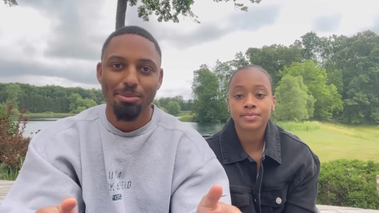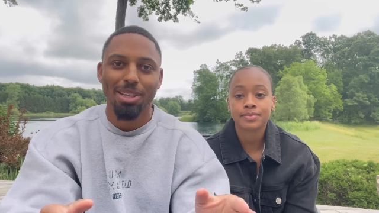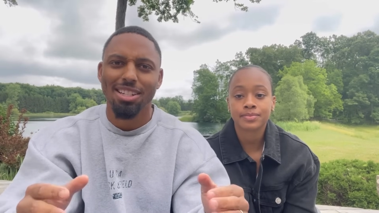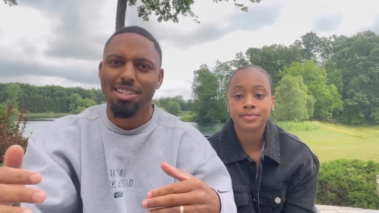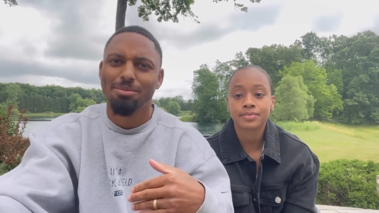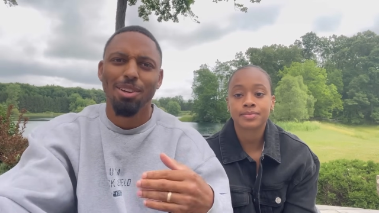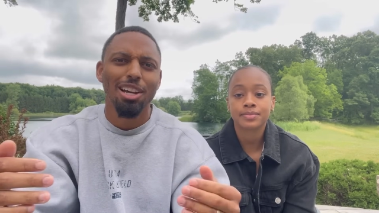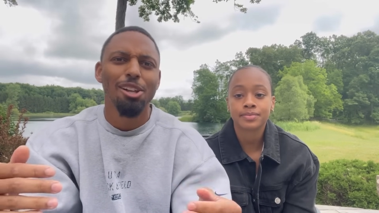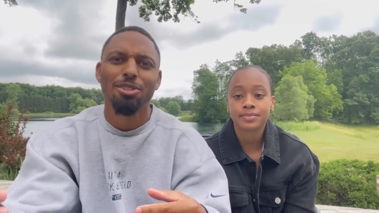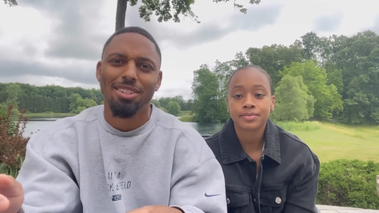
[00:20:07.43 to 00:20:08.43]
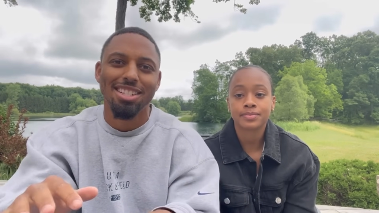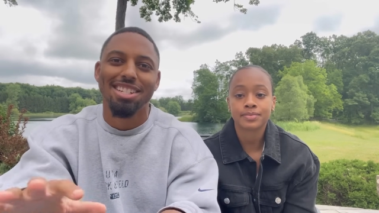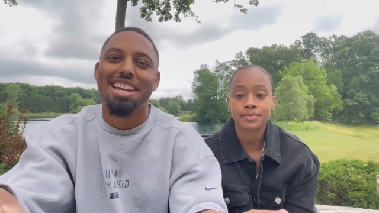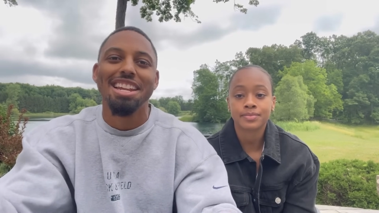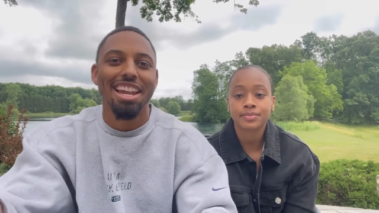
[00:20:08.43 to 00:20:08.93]
Speaker 1: me, just close,
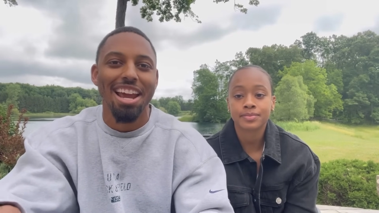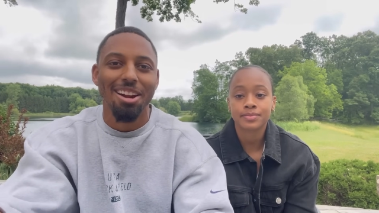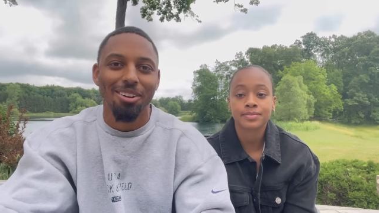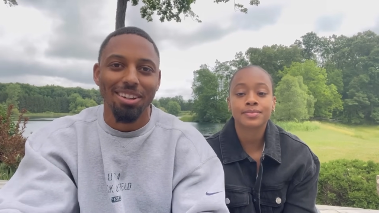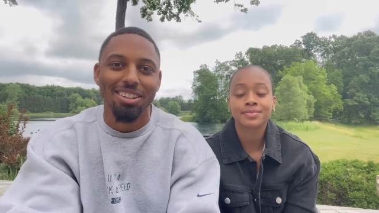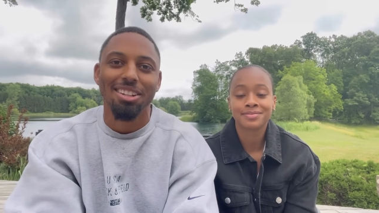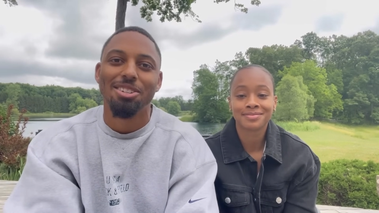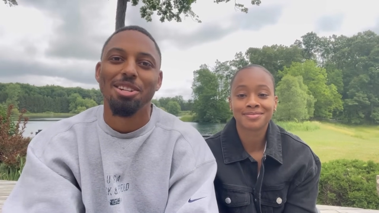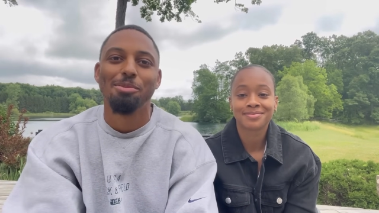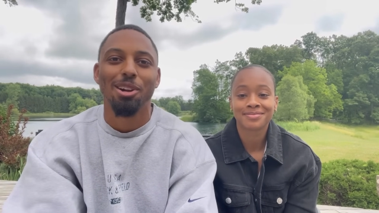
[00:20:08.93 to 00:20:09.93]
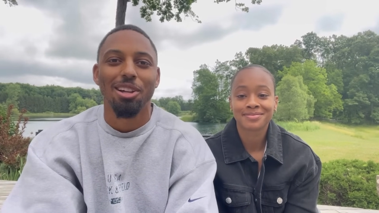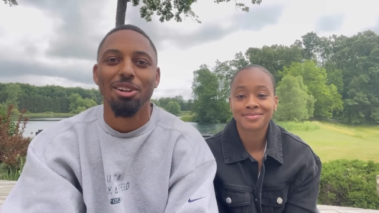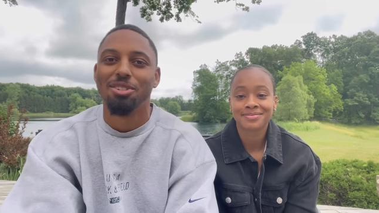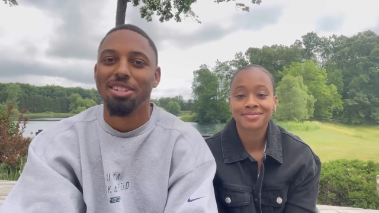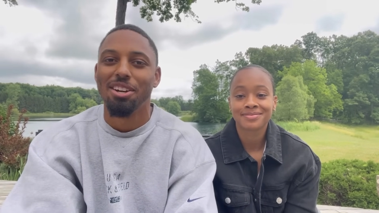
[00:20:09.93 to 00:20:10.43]
just in the area. No, somewhere
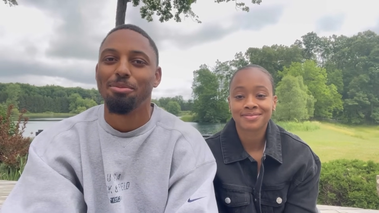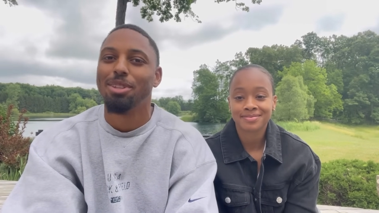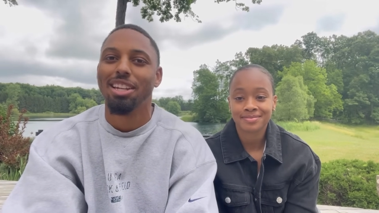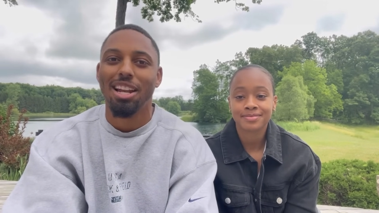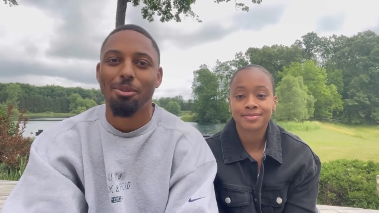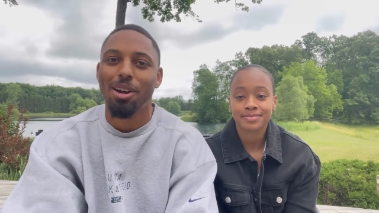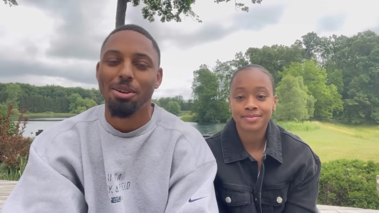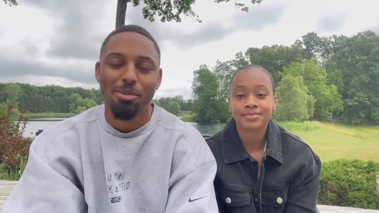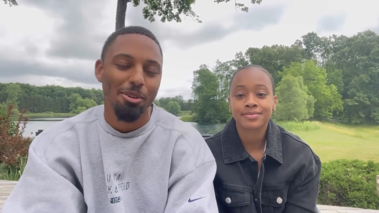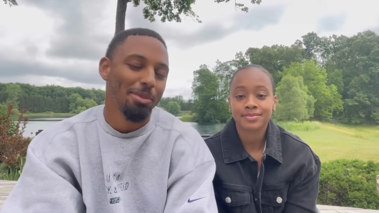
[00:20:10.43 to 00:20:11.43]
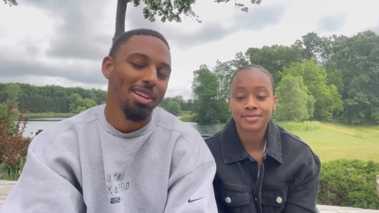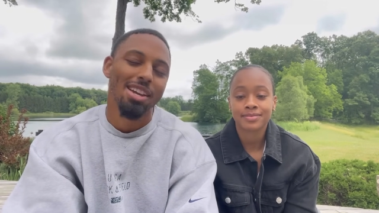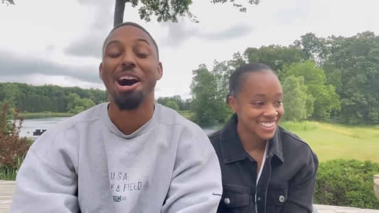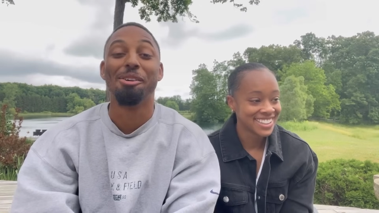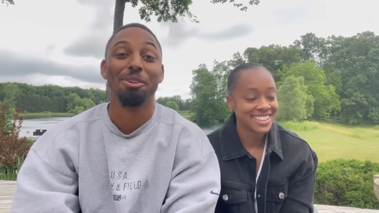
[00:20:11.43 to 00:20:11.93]
close enough, but they not right up on me.
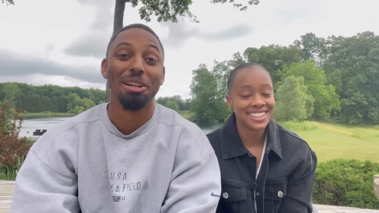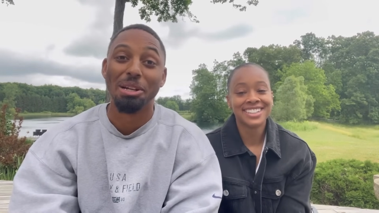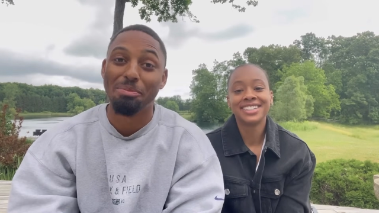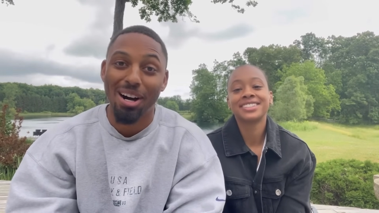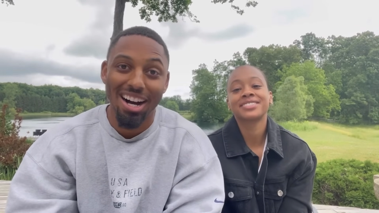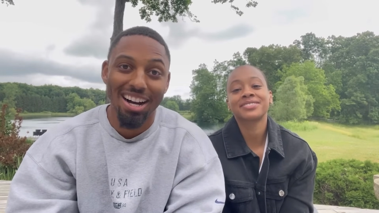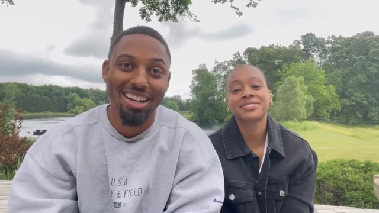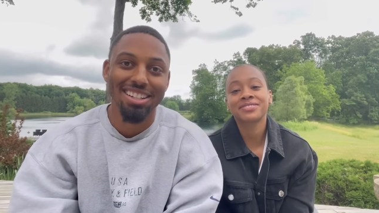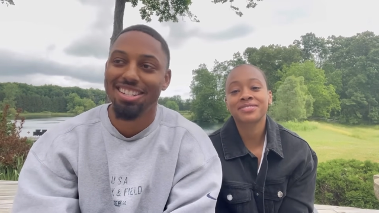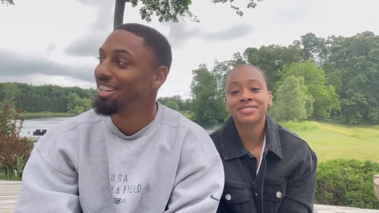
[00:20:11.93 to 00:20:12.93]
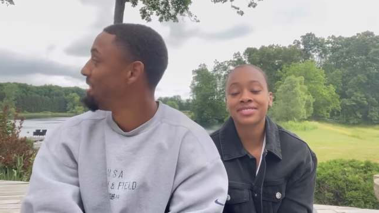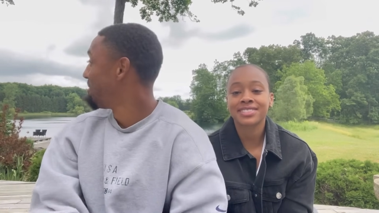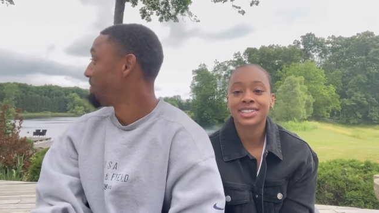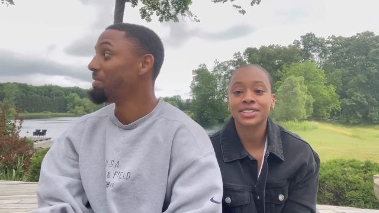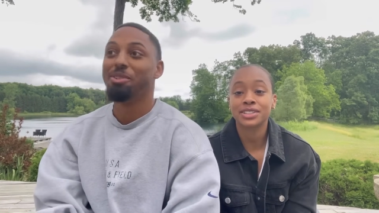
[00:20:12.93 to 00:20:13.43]
I wanted a pond.
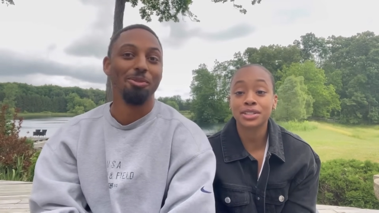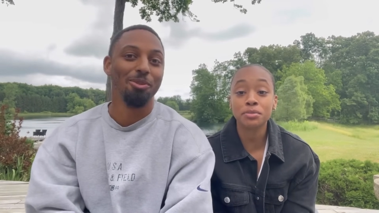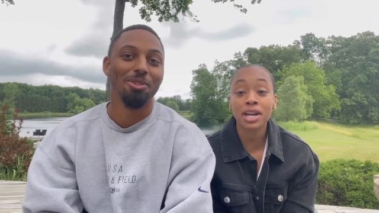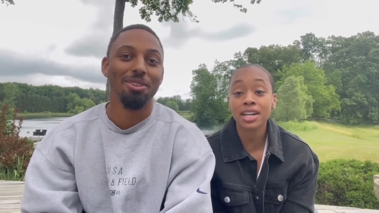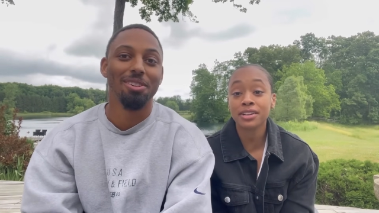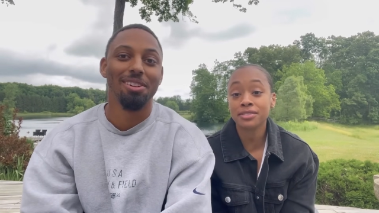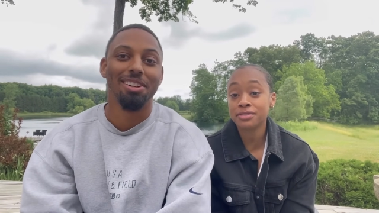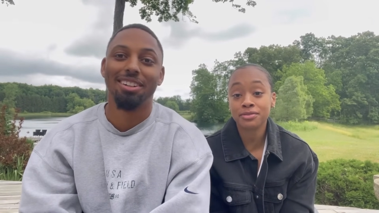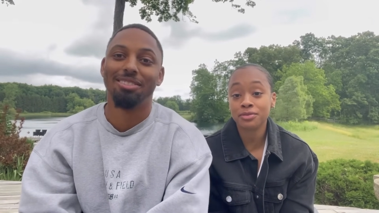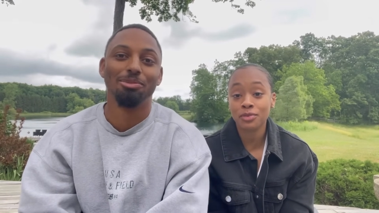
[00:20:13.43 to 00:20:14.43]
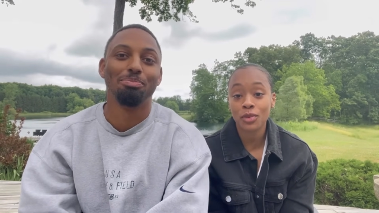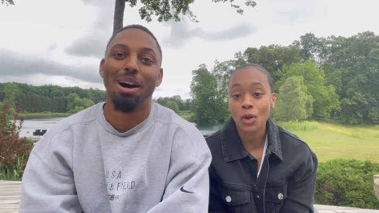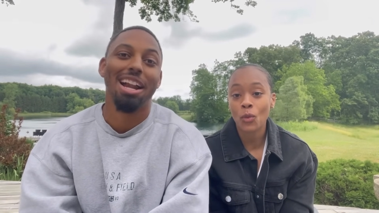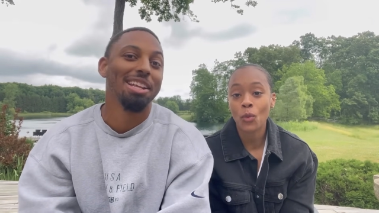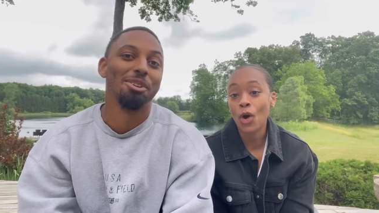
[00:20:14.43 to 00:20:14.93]
Speaker 2: Some kind of
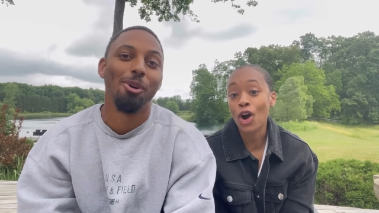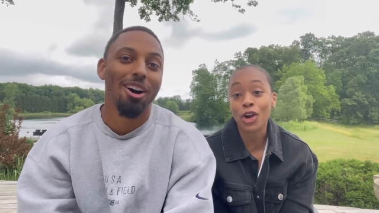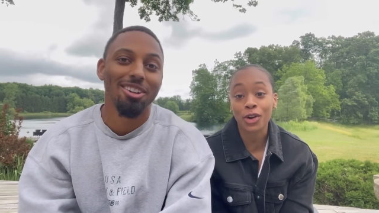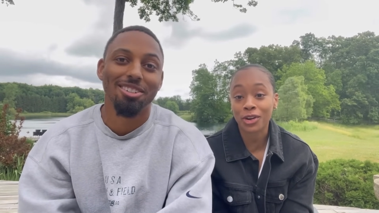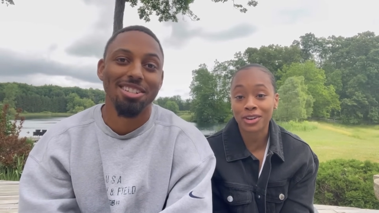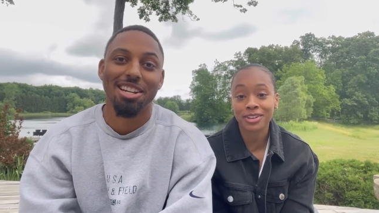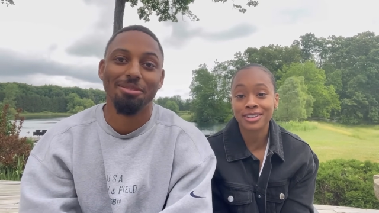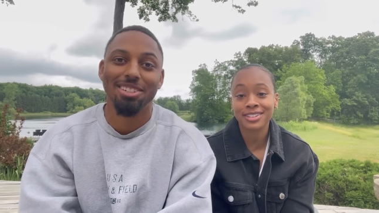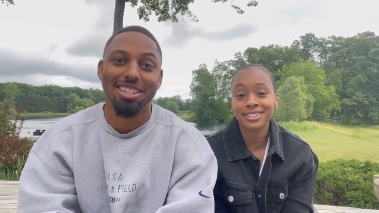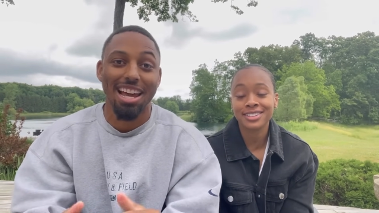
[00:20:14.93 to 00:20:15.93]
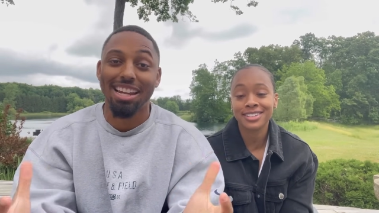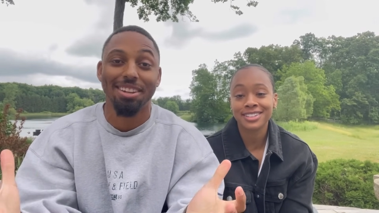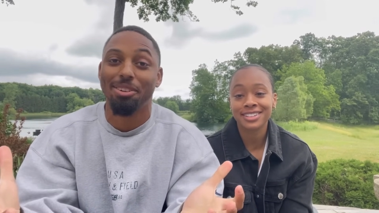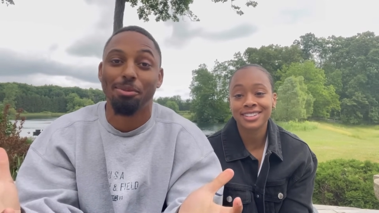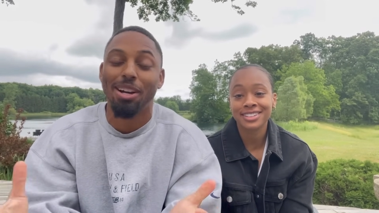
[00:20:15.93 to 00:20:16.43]
Speaker 1: body of water or something. Just, I
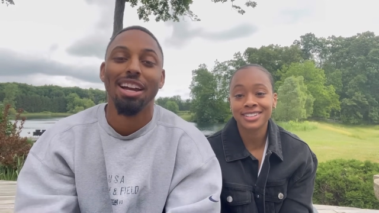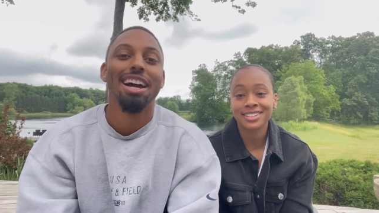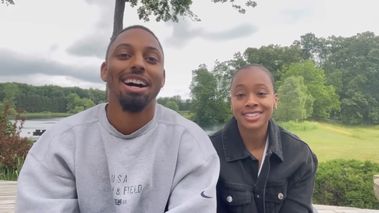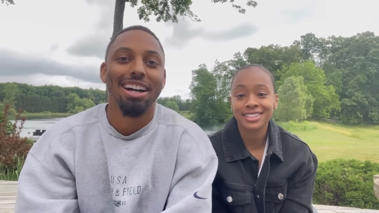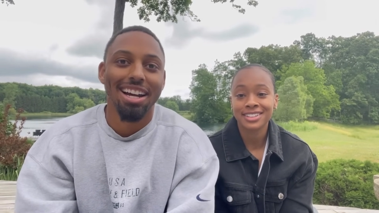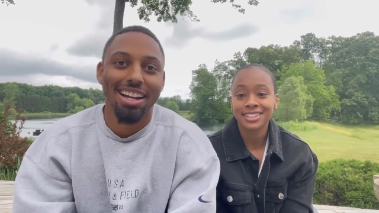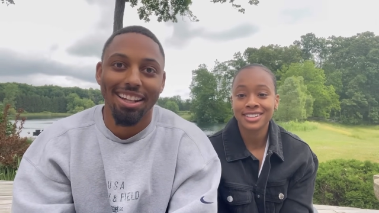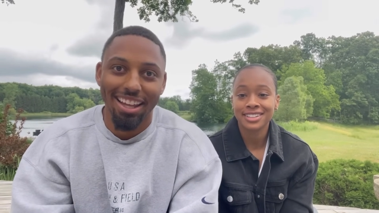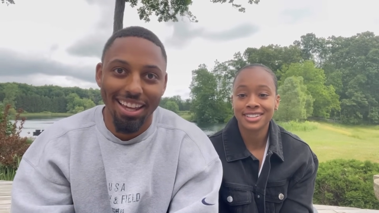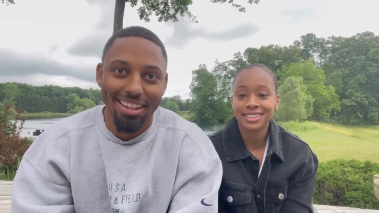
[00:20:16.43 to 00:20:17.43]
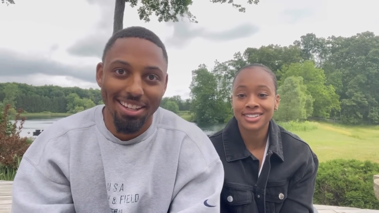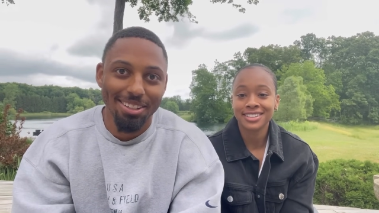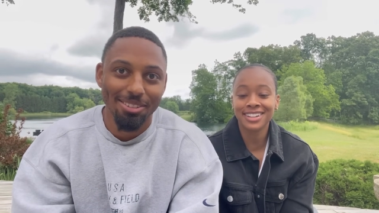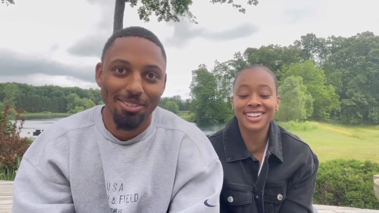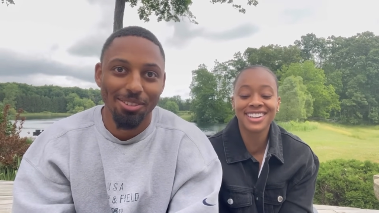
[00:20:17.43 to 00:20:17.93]
didn't even, I got a
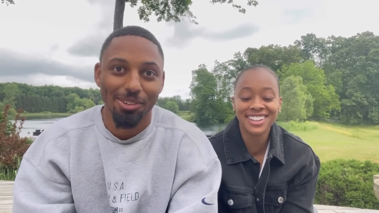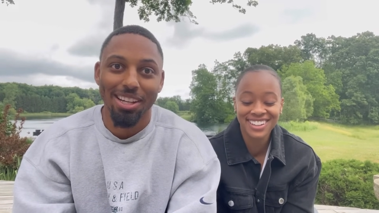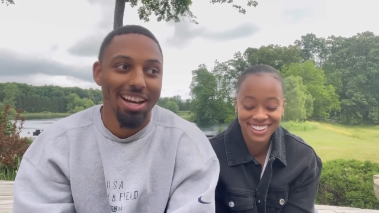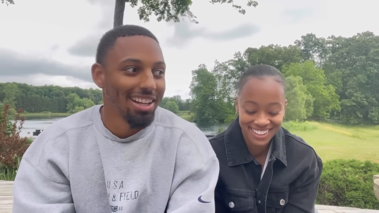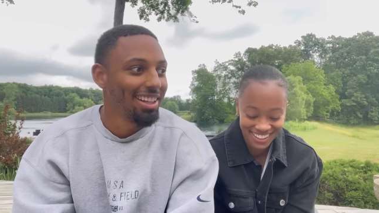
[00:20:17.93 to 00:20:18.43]
lake. We got a